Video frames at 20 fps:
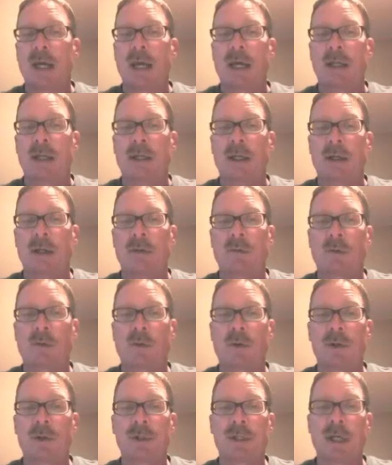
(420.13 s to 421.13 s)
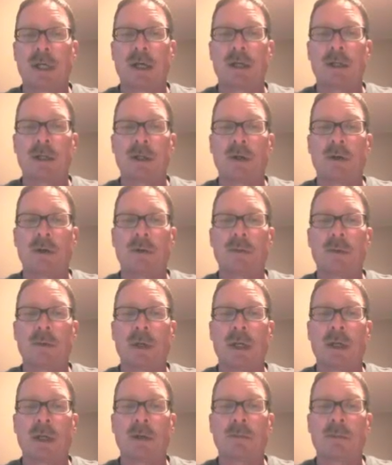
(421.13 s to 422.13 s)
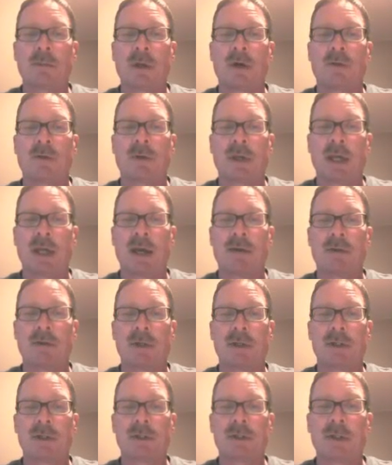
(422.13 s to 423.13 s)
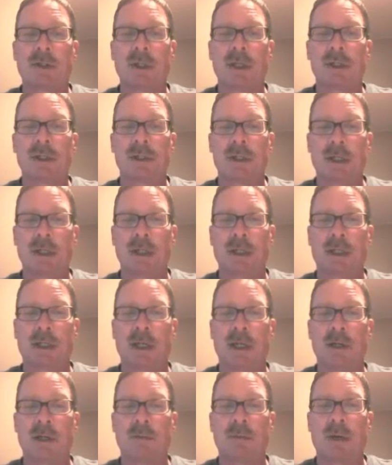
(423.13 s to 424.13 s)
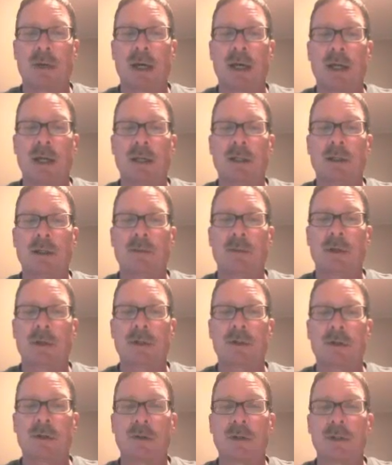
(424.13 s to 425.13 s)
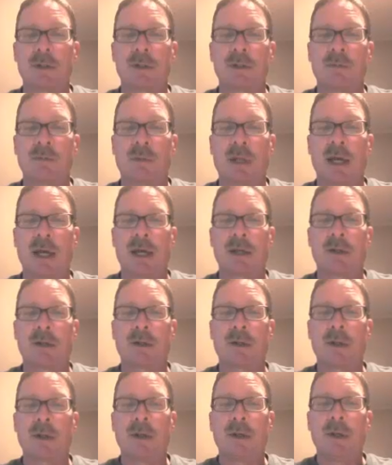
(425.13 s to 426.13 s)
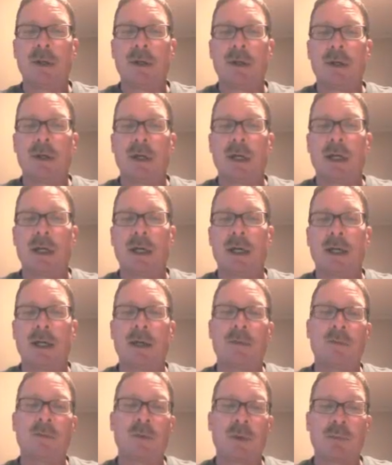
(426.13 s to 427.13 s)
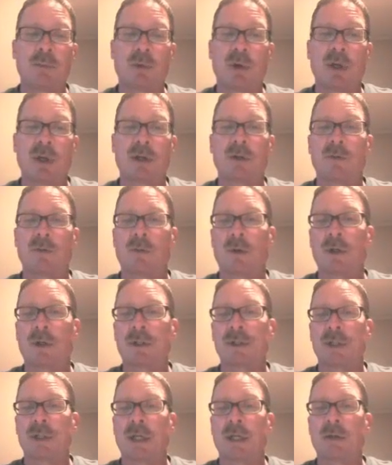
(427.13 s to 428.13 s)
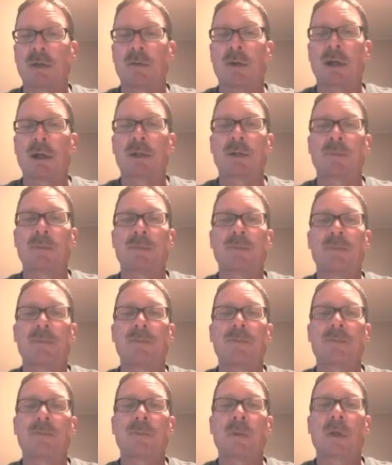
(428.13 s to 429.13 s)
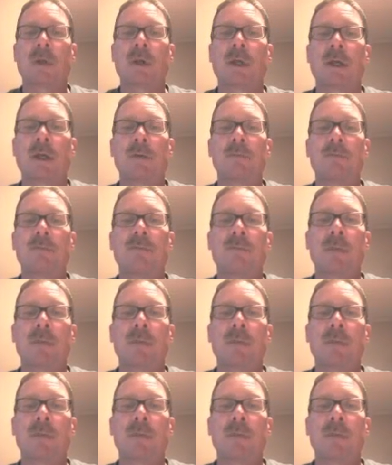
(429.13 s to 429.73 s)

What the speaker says: and then of course down in your pelvic cavity, as indicated by the picture, is the bladder, reproductive organs, and the rectum. Okay,